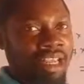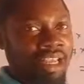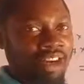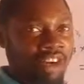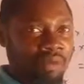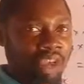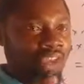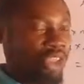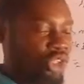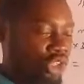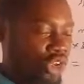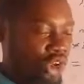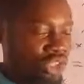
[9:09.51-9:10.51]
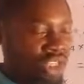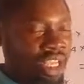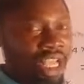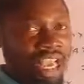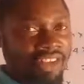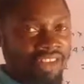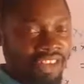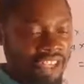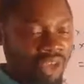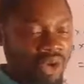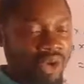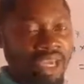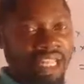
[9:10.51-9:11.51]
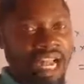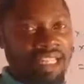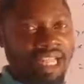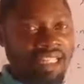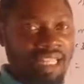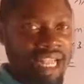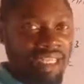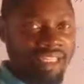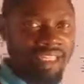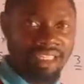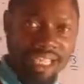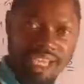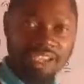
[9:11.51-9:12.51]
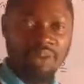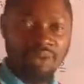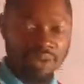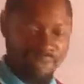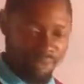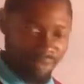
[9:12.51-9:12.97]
Remain studious and see you in our next class. Thank you.